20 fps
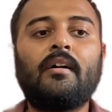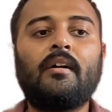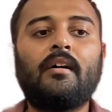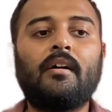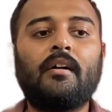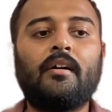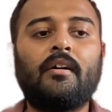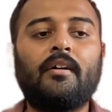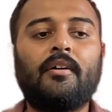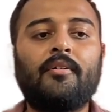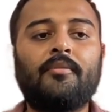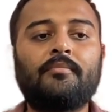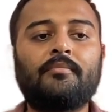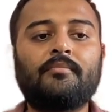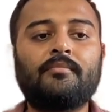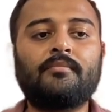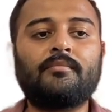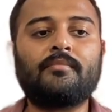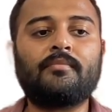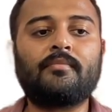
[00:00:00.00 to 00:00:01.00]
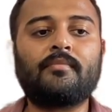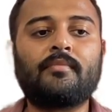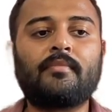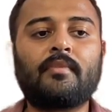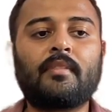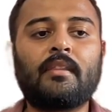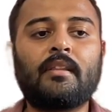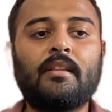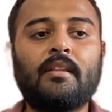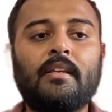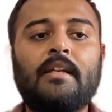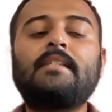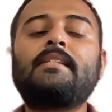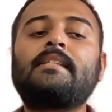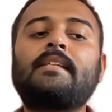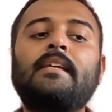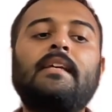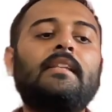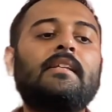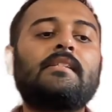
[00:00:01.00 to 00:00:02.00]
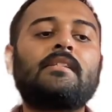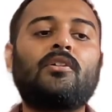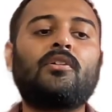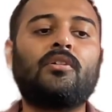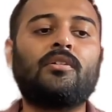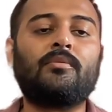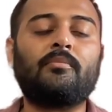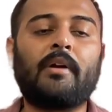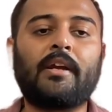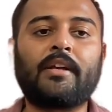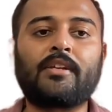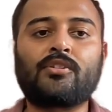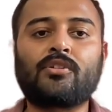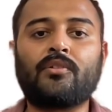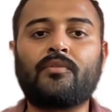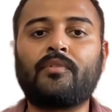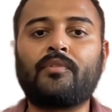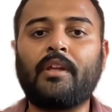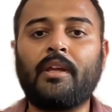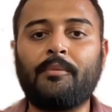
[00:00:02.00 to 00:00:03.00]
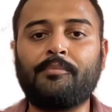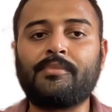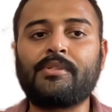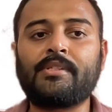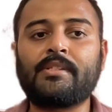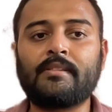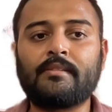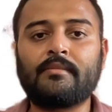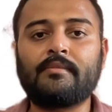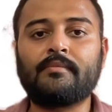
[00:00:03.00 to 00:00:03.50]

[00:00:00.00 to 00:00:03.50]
um, let's see this on Microsoft Teams.